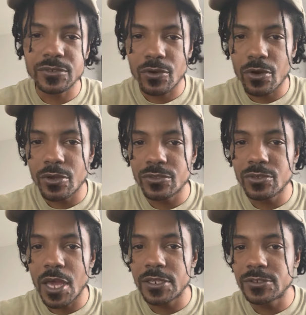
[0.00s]
All you
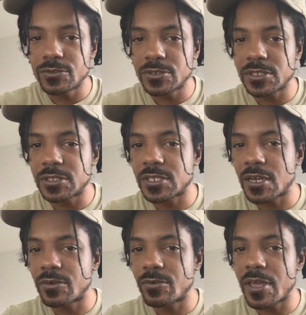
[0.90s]
gotta do is click the
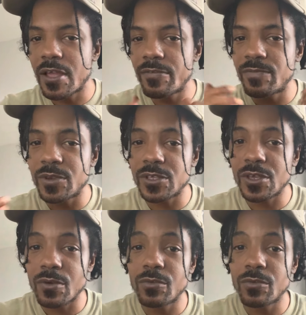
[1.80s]
title on every video.